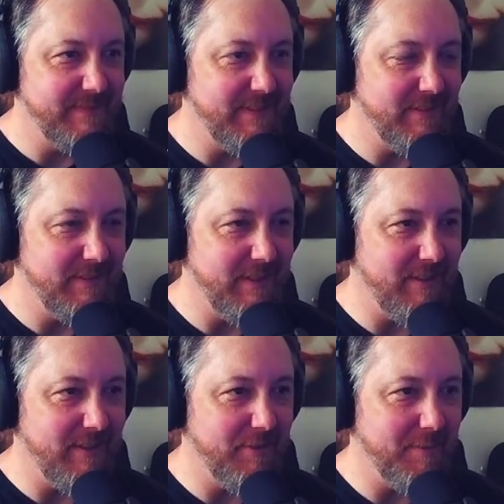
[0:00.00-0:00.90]

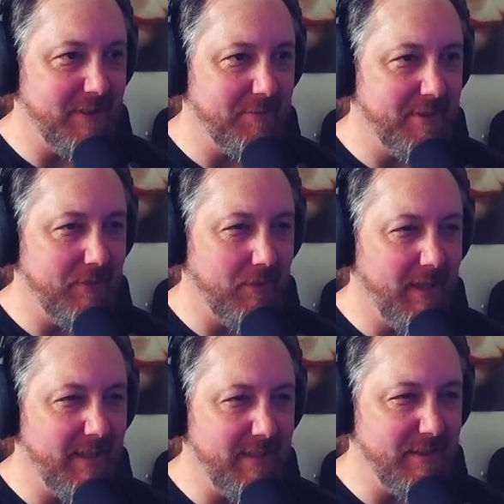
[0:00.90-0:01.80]
I hope I explained
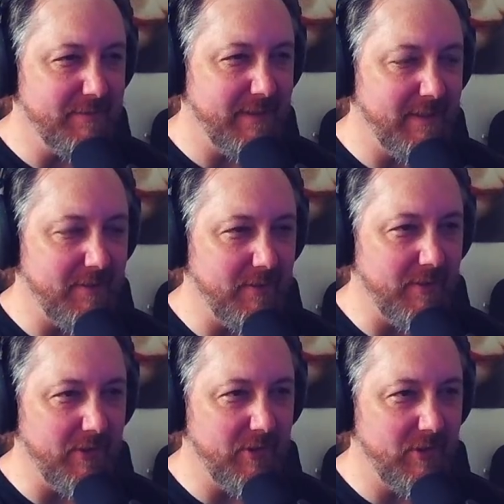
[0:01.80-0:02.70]
why enough. I don't know.
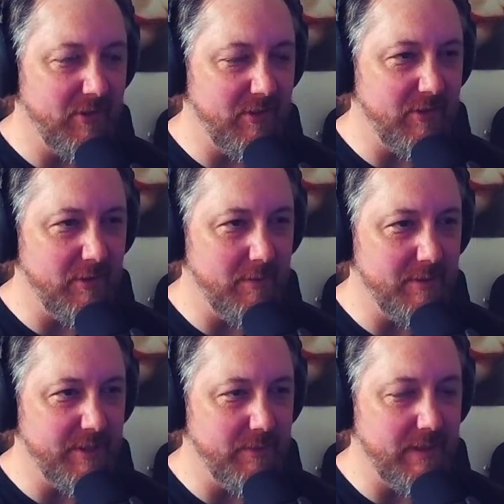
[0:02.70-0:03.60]
There's just so
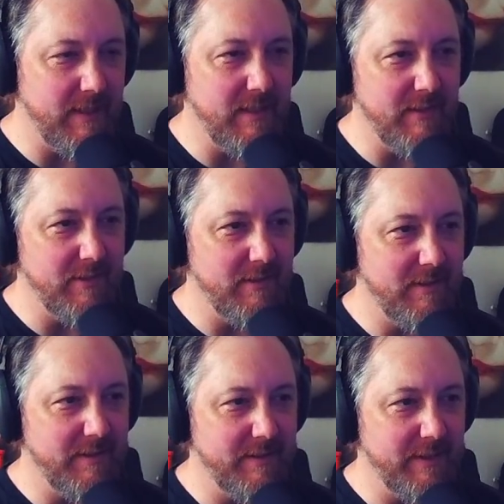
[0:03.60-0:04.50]
much going on. It's hard
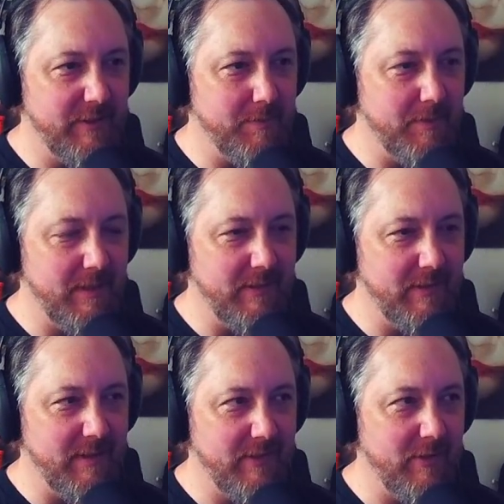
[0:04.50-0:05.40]
to express.
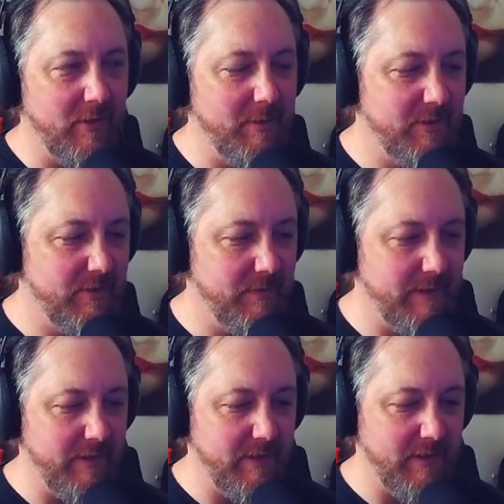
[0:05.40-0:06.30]
So much of it
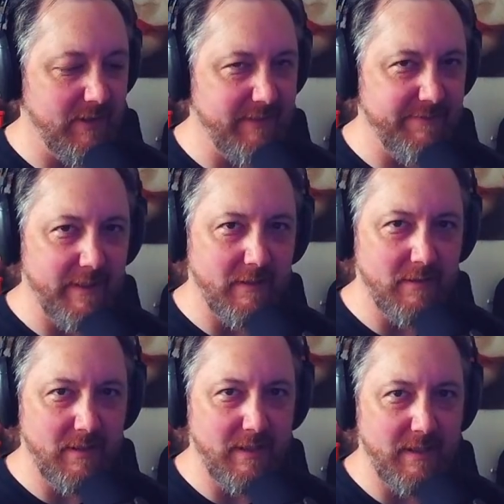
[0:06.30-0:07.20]
is like felt
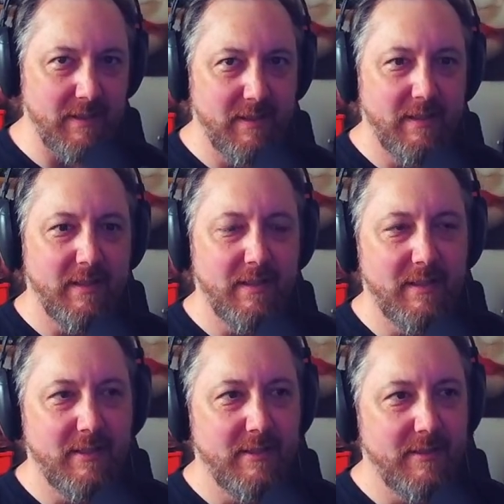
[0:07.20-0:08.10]
that
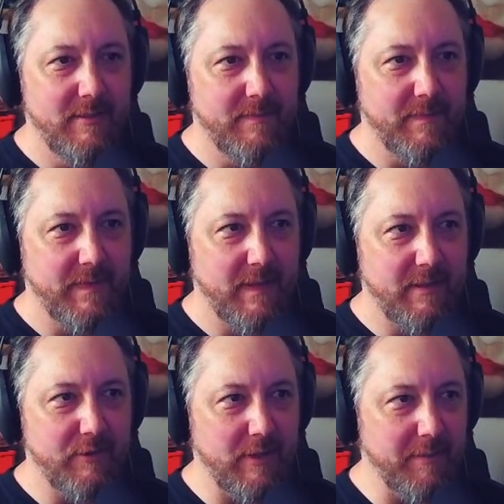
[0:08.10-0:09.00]

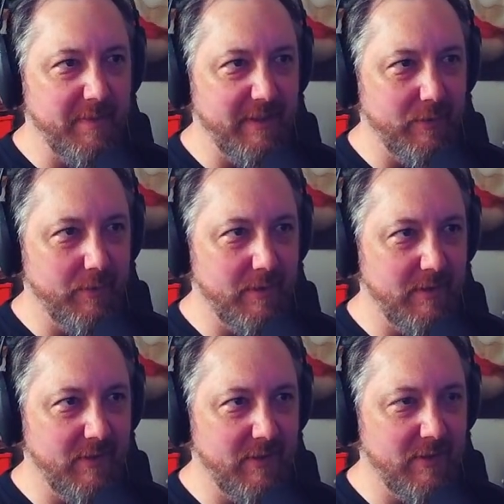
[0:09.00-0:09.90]
to try and put into
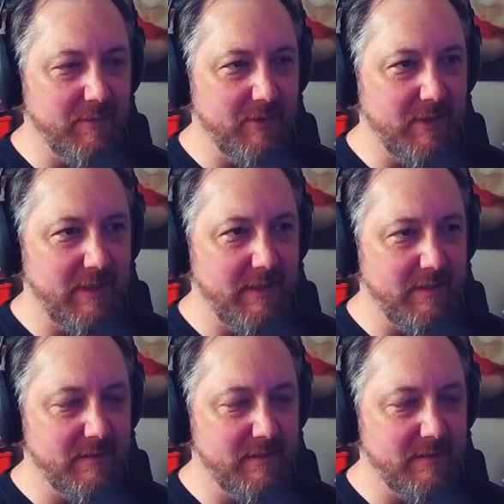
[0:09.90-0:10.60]
words is almost kind of